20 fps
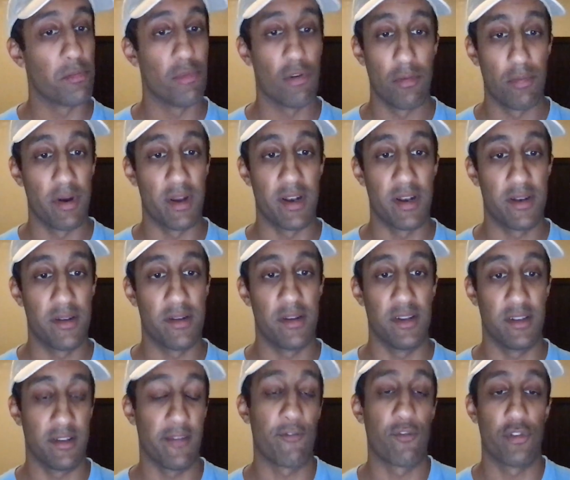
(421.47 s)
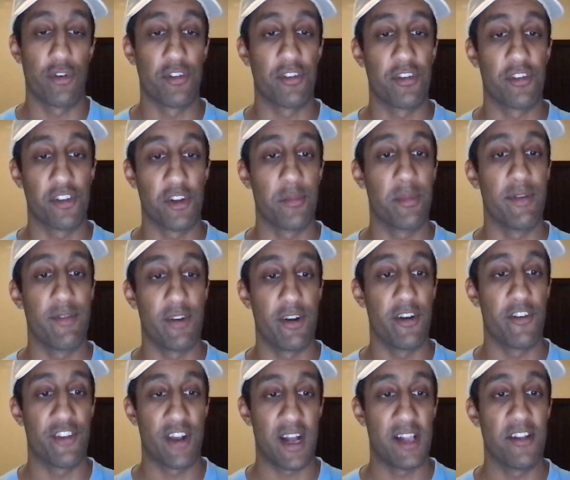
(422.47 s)
but of course it's going to be very
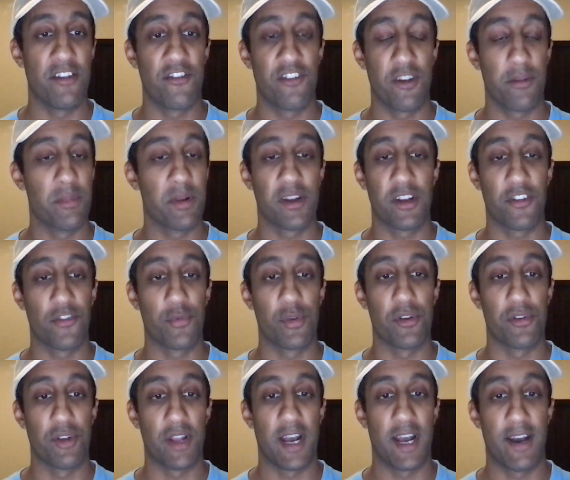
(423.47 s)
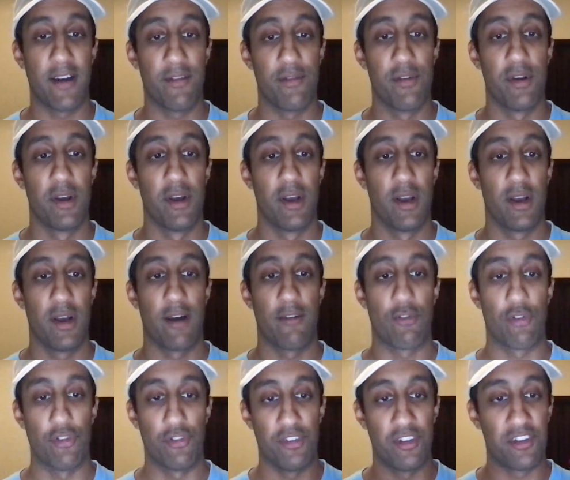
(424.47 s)
challenging, because we don't have, of
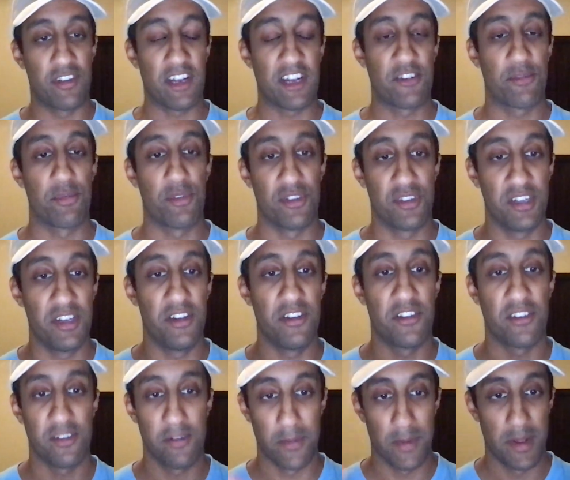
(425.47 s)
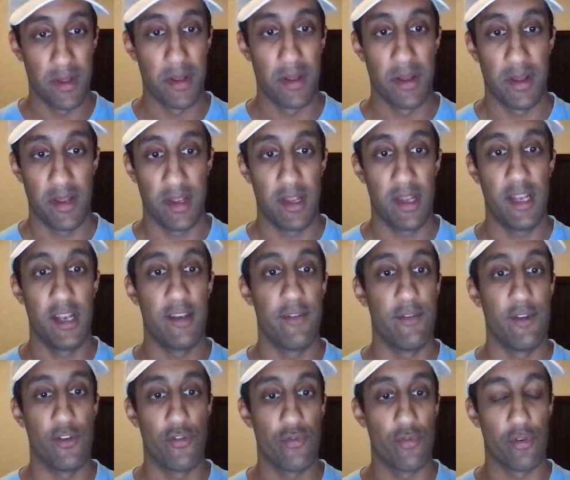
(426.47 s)
course, this expertise,
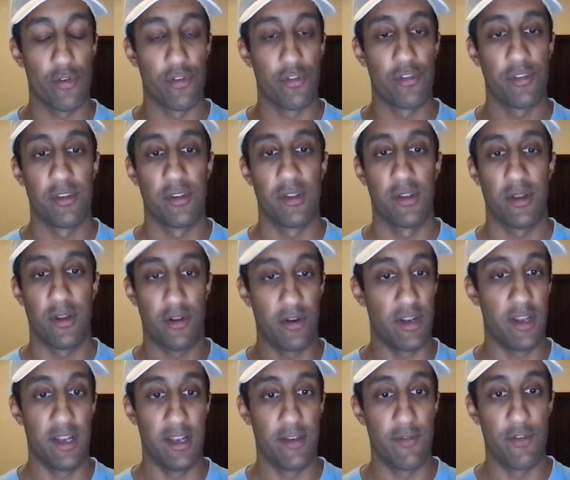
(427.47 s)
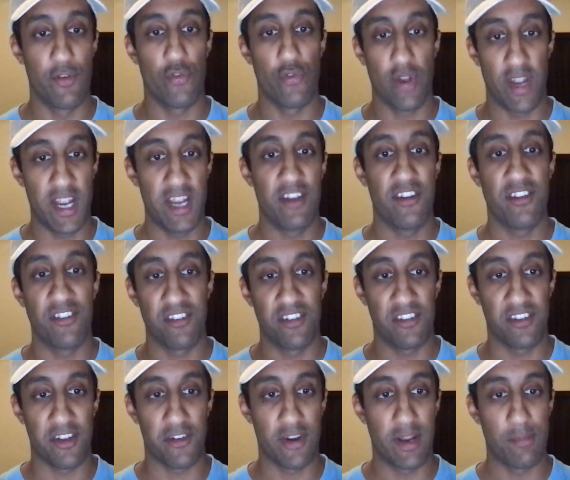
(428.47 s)
individuals or individual agencies
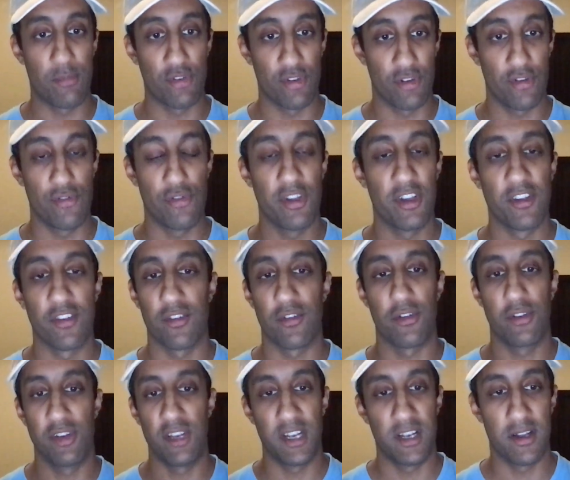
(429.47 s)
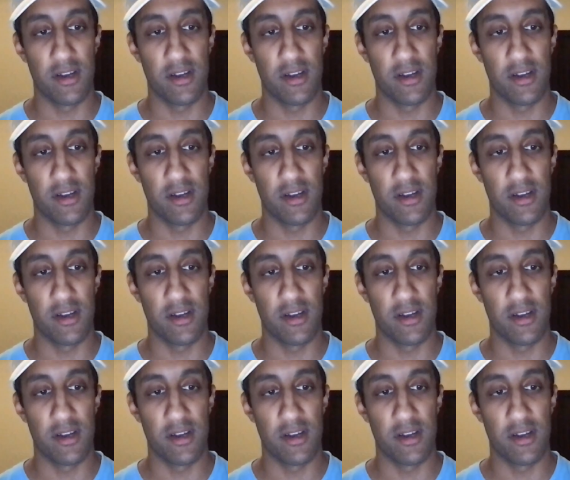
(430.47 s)
that are able to do this. So you need